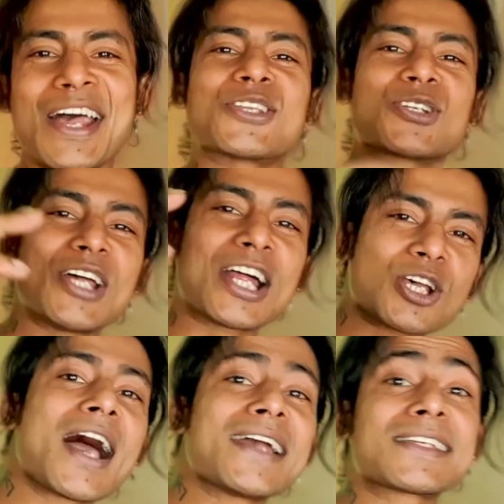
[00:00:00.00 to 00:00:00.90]
So that's all,
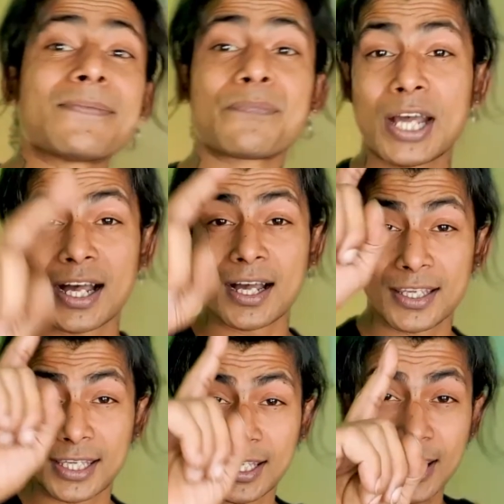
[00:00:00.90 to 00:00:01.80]
guys.
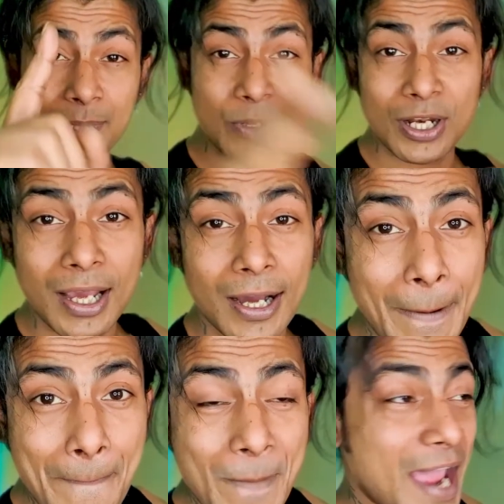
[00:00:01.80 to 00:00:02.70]
Keep in
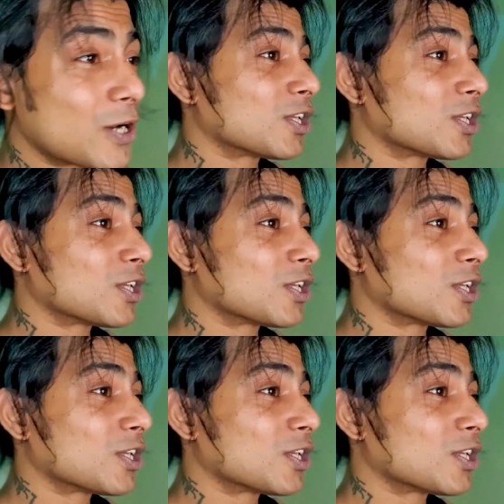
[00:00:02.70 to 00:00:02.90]
mind all